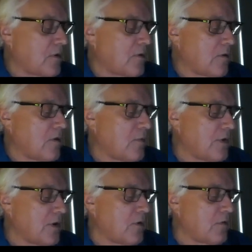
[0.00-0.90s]
here we
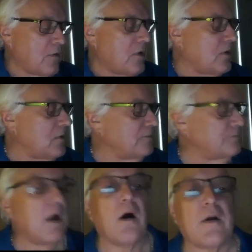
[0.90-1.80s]
go.
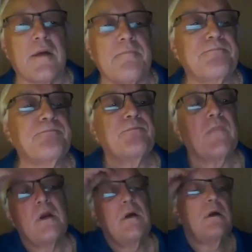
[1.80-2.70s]
Okay.
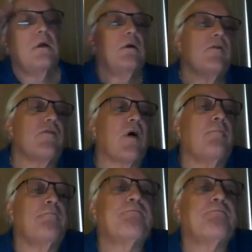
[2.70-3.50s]
So